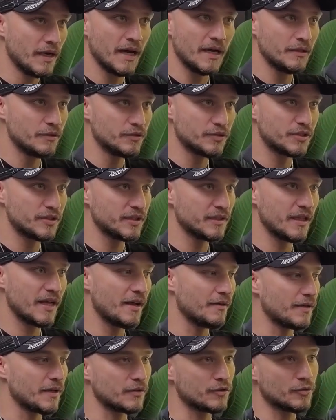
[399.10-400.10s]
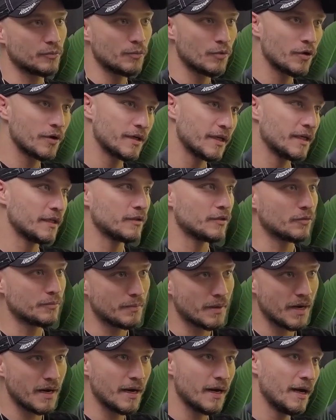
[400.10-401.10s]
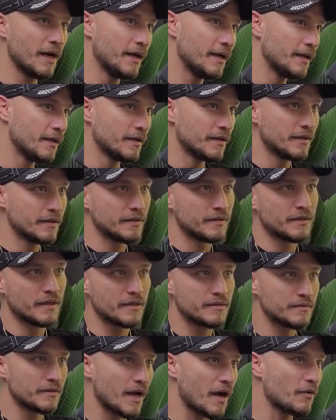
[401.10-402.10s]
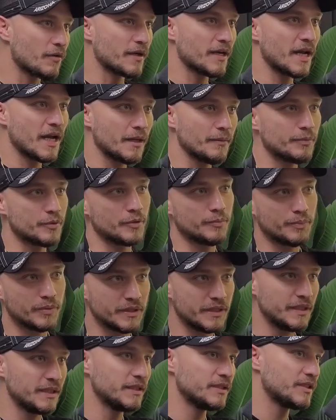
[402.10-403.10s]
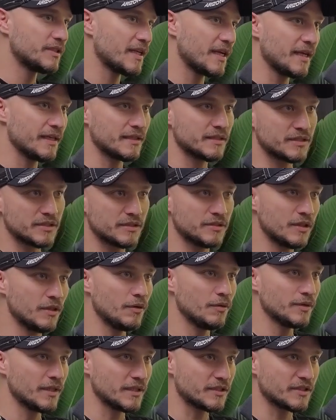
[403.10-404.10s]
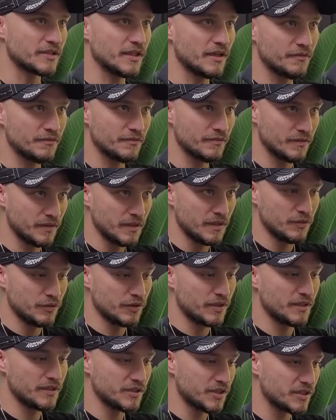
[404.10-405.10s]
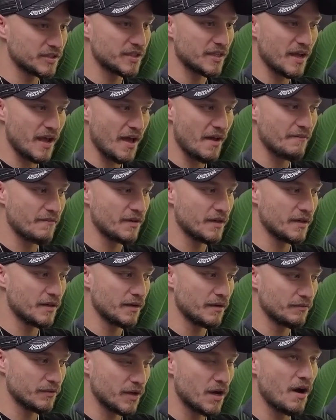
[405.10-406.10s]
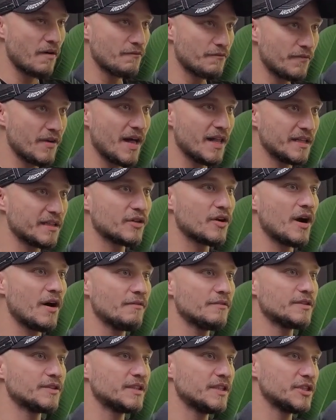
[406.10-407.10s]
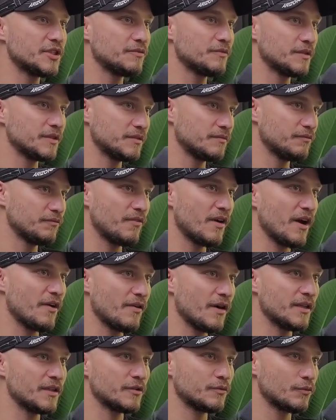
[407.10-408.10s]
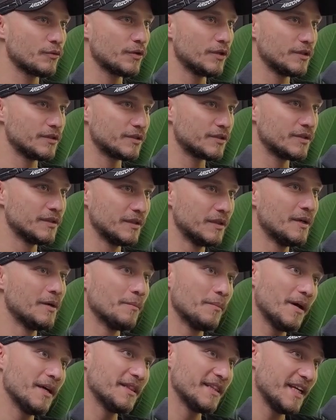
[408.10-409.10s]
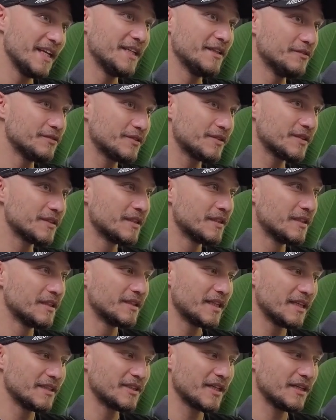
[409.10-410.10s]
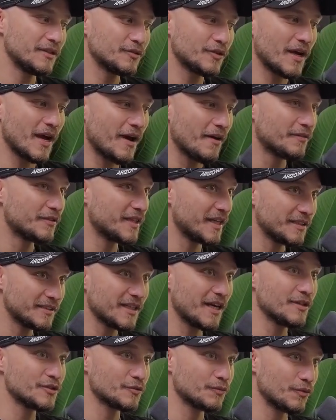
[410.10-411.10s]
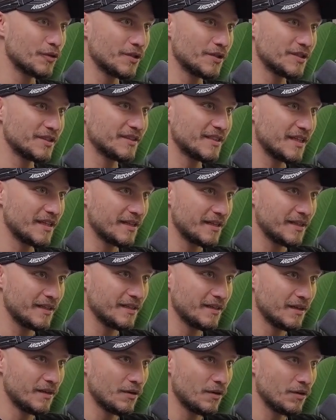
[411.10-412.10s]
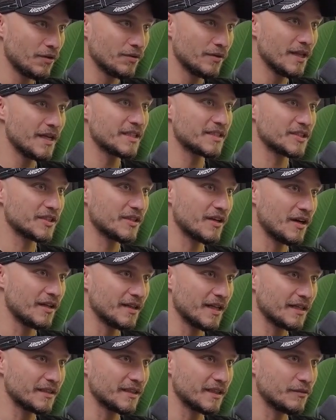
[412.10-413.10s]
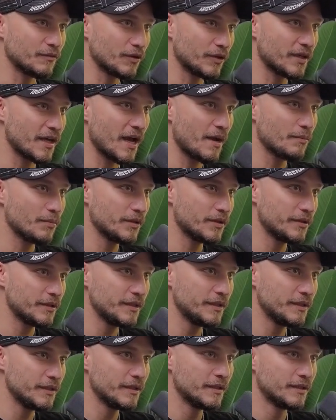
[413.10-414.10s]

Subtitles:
and you still have like good morning, goodbye, how can I help you, please, thanks, you know, all that stuff. You can just have a valid conversation with 500 words. But natives, they tend to have 10,000 words in their whole lexicon, like their vocabulary.